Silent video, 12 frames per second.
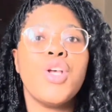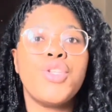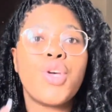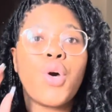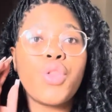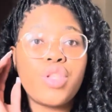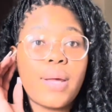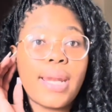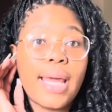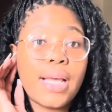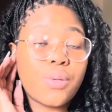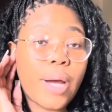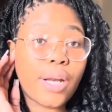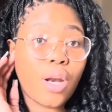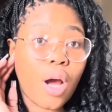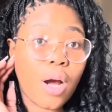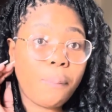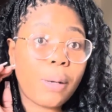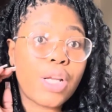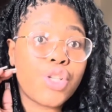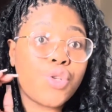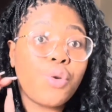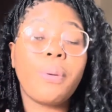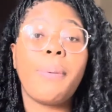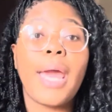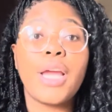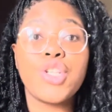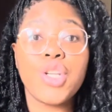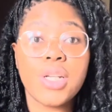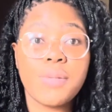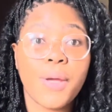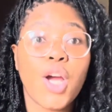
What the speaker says: So this one is quite long. Please do be patient,